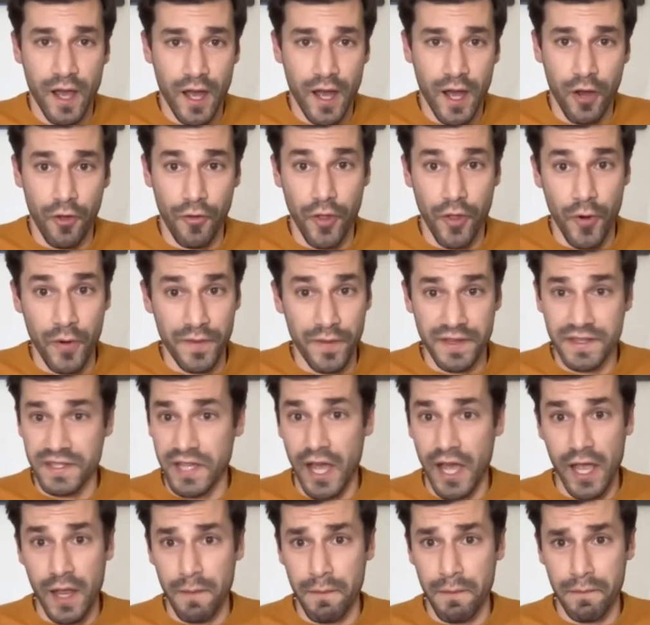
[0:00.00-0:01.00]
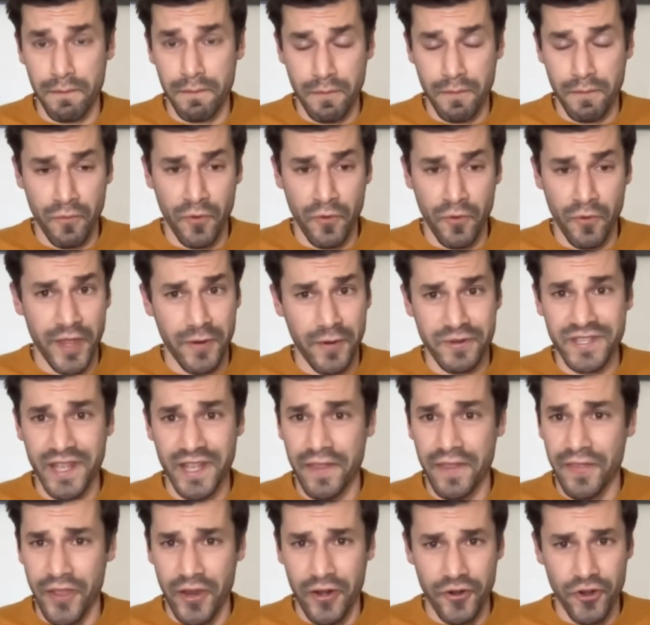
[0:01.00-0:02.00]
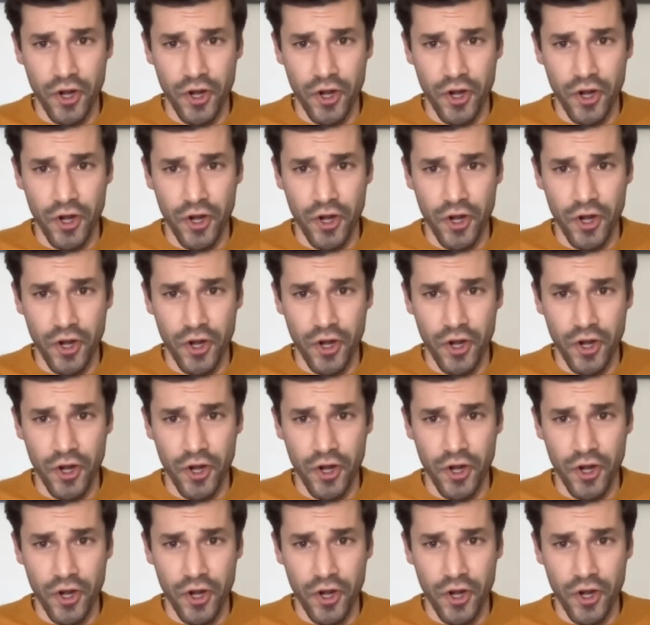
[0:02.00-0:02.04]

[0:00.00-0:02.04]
Although at the time when they were sent there,